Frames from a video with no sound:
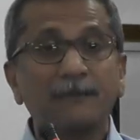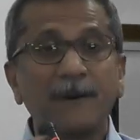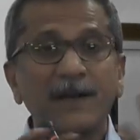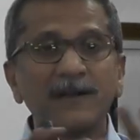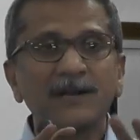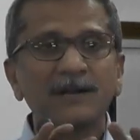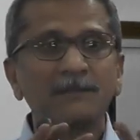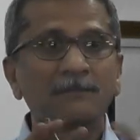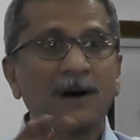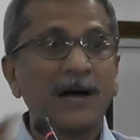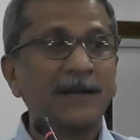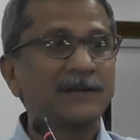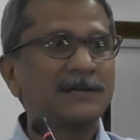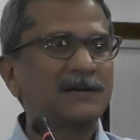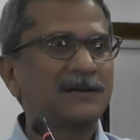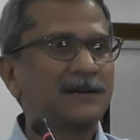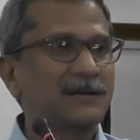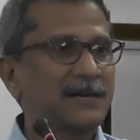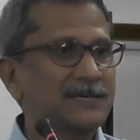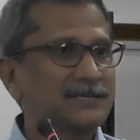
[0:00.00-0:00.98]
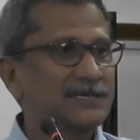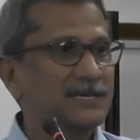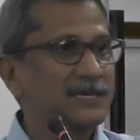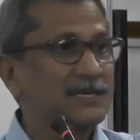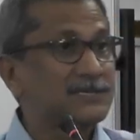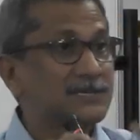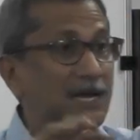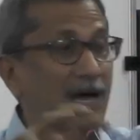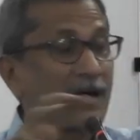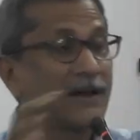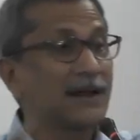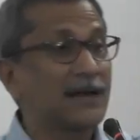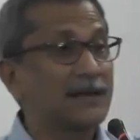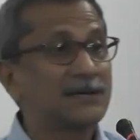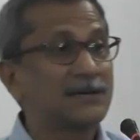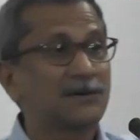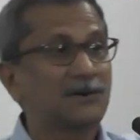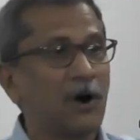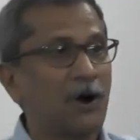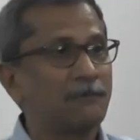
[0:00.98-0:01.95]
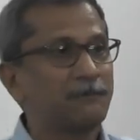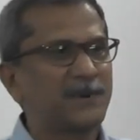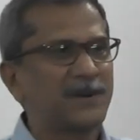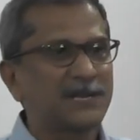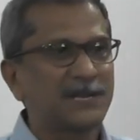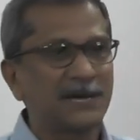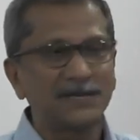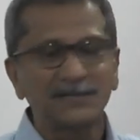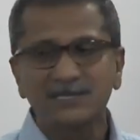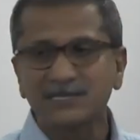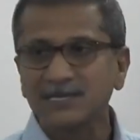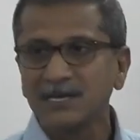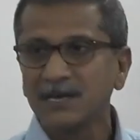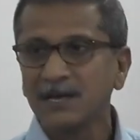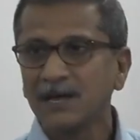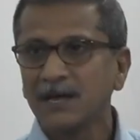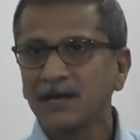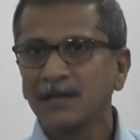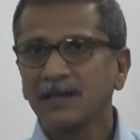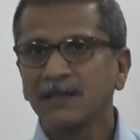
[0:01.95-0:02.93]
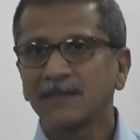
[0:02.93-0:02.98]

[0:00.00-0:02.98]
Independent mindedness is another competence